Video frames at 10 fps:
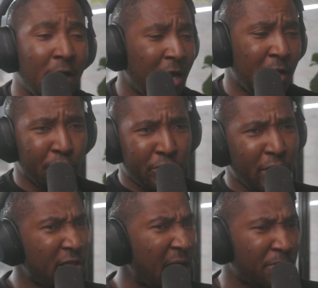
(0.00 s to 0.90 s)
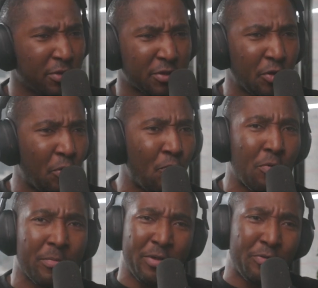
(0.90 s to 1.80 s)
And you take that person
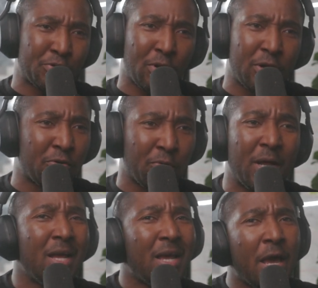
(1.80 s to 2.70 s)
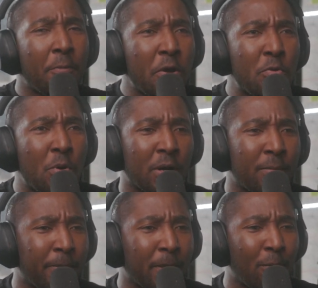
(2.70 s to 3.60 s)
home and you start doing, and when you
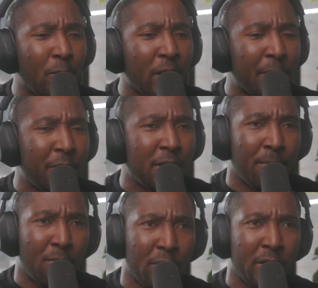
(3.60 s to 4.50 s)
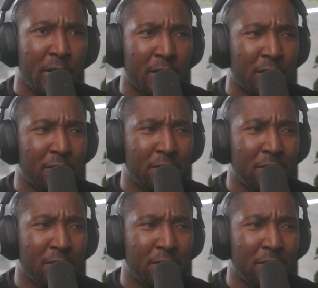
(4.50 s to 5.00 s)
wake up in the morning,